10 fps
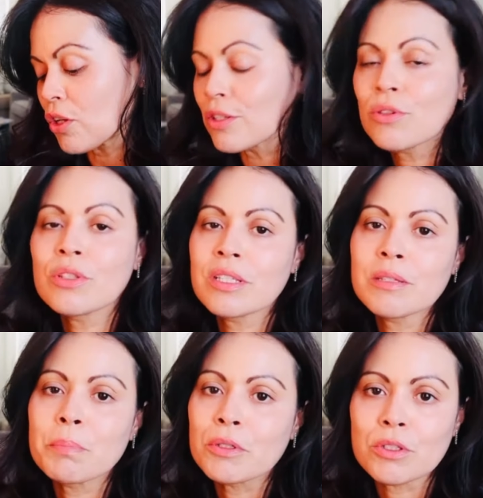Also, this
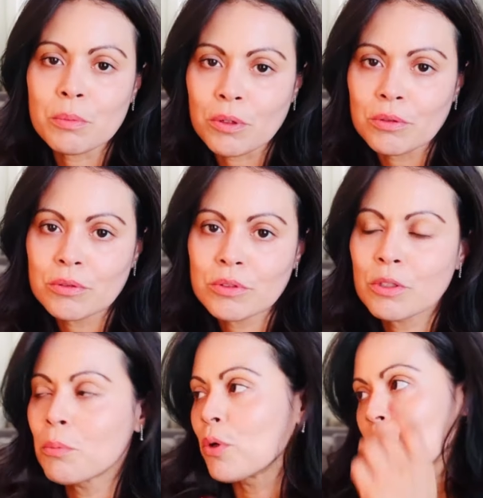is buildable.
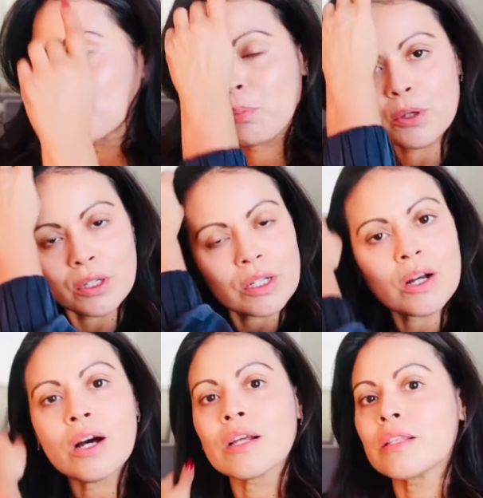The more you put
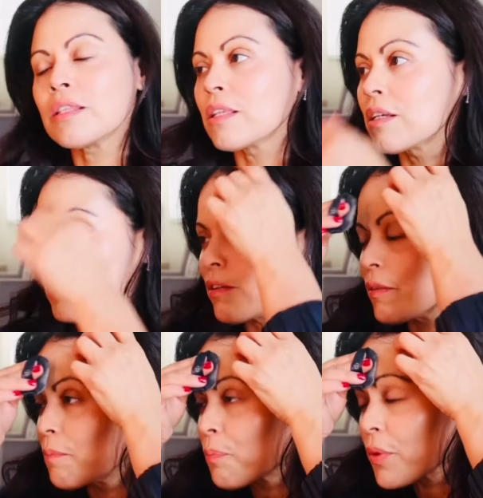on the
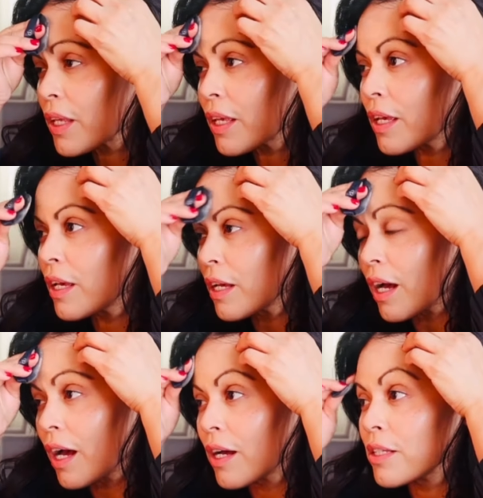
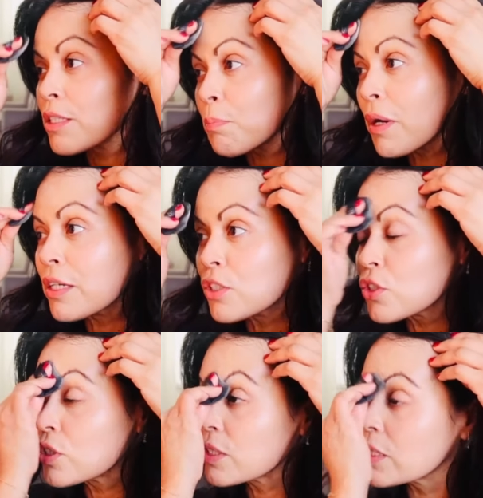
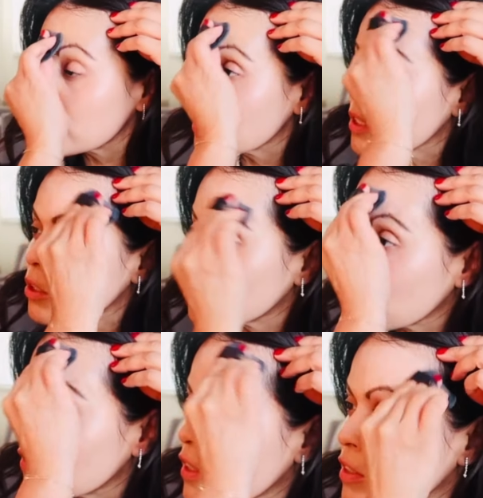sponge, the
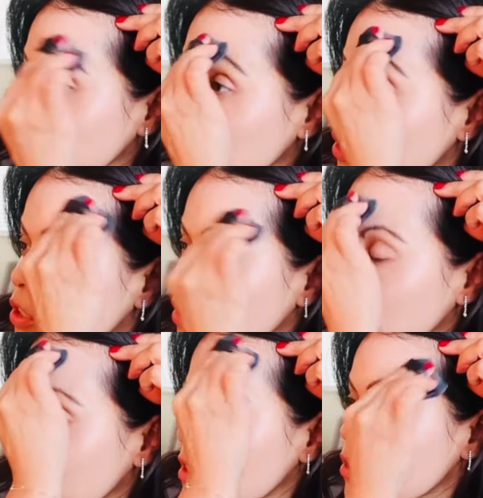more foundation you get.